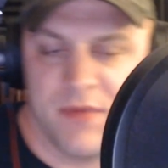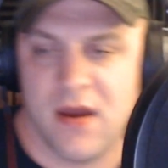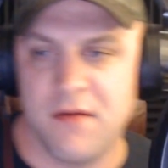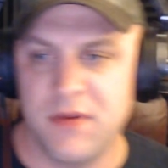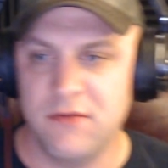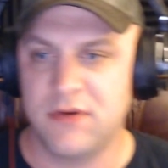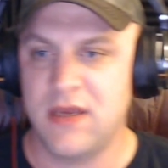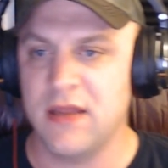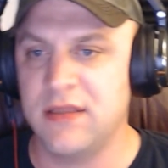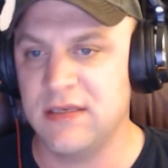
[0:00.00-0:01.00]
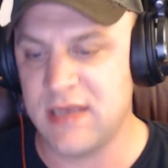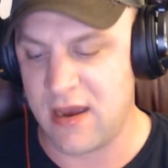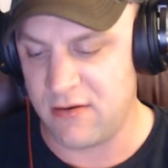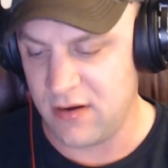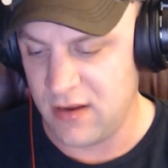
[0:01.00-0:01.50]
you'd cut these
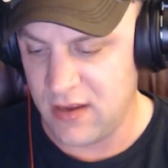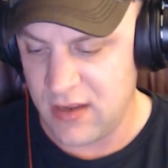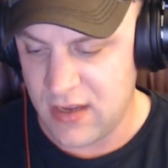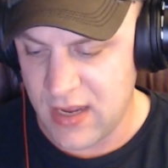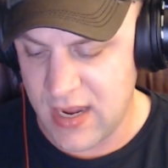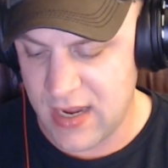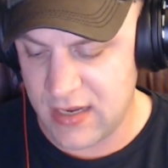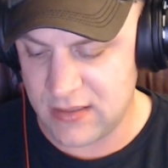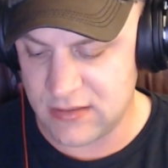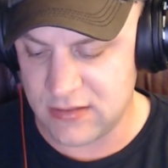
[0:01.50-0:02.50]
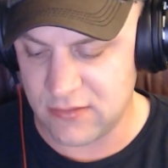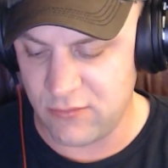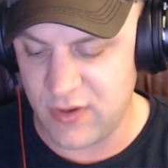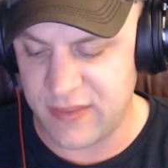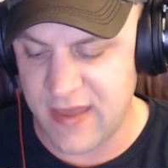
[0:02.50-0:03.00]
out, and
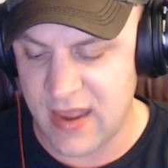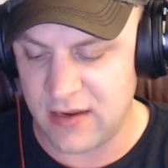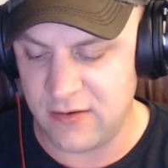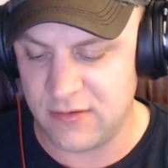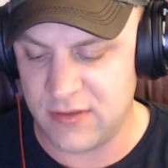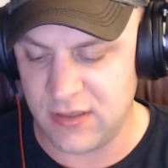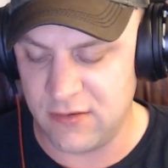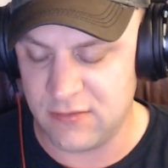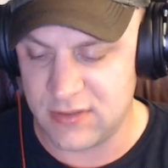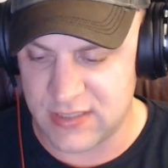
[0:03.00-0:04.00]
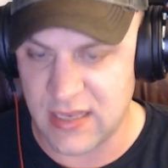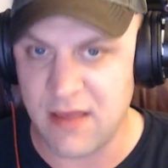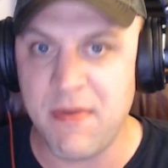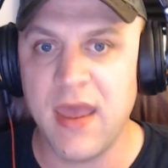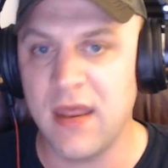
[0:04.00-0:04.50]
with that, you'd send
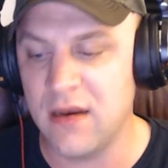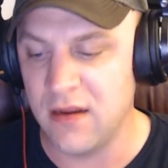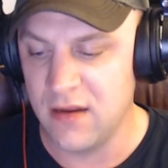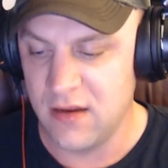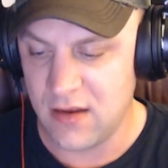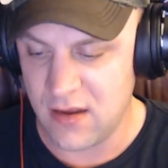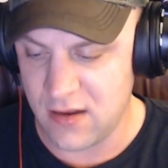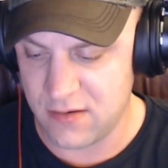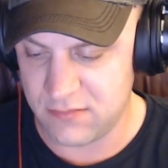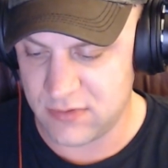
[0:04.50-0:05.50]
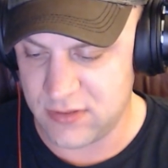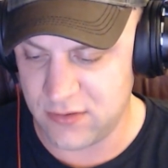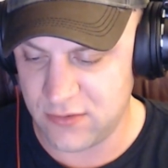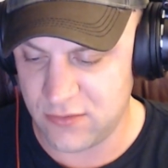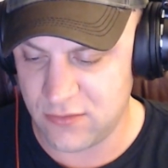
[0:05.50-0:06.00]
them in
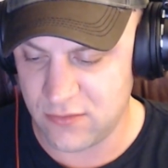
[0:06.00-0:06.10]
to